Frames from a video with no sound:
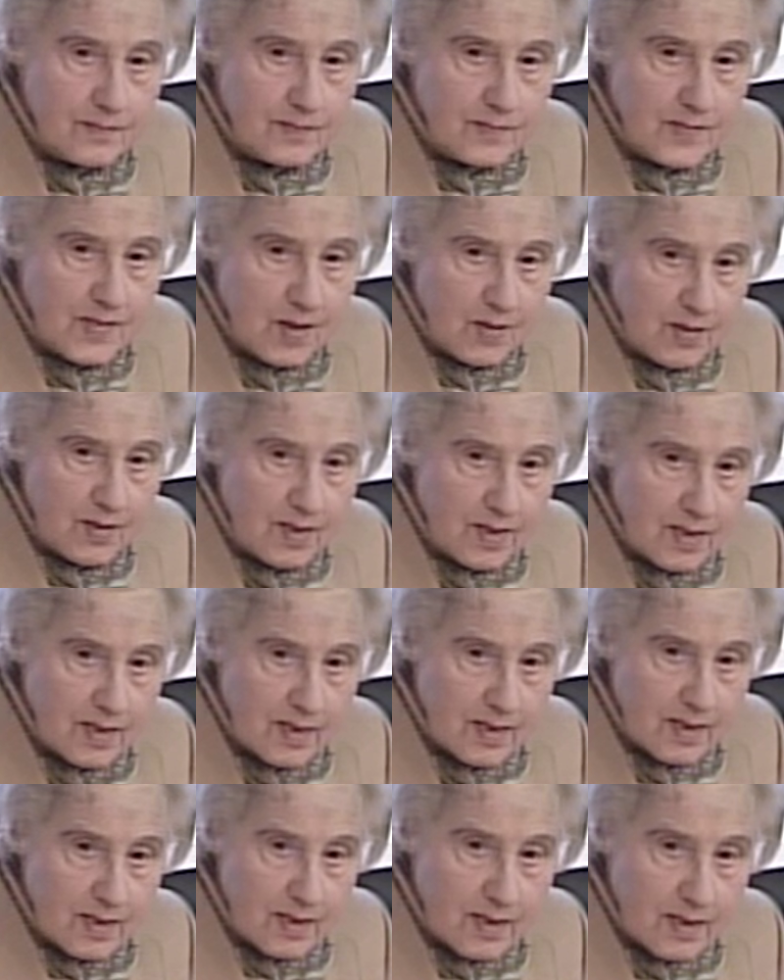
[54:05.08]

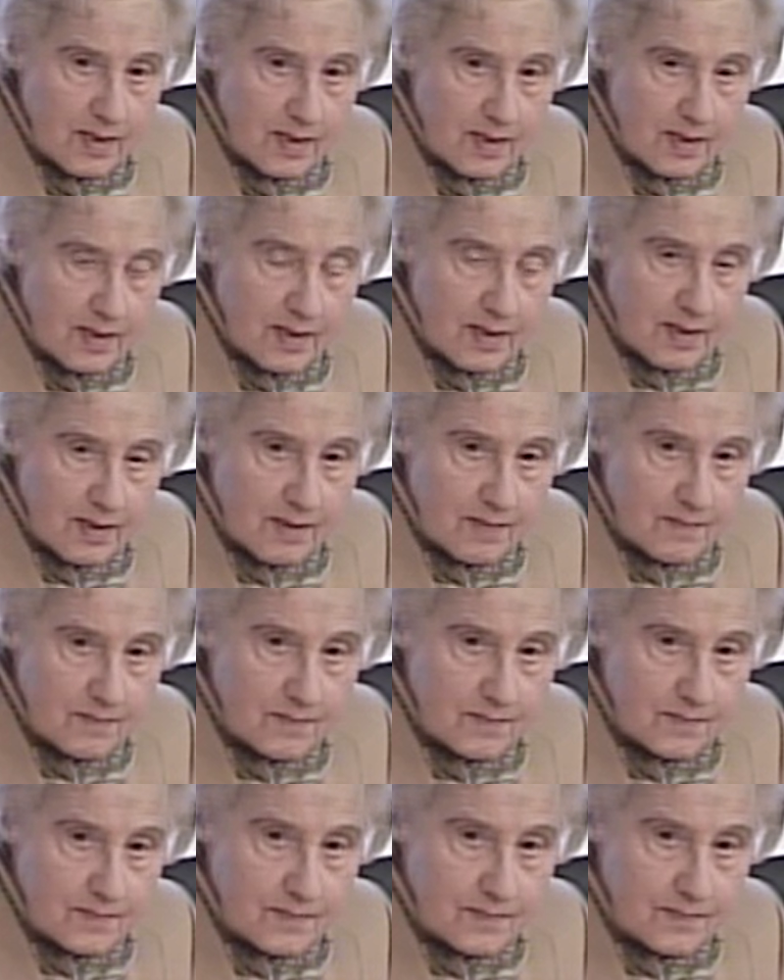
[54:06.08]
predominantly a Jewish
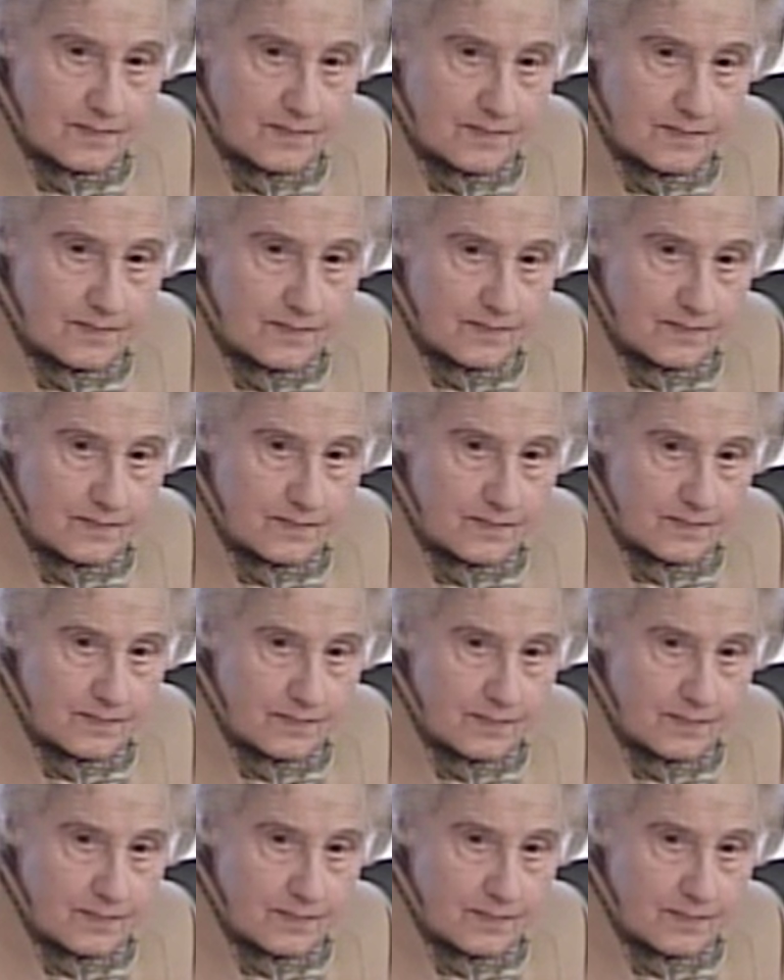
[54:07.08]
neighborhood, or were there?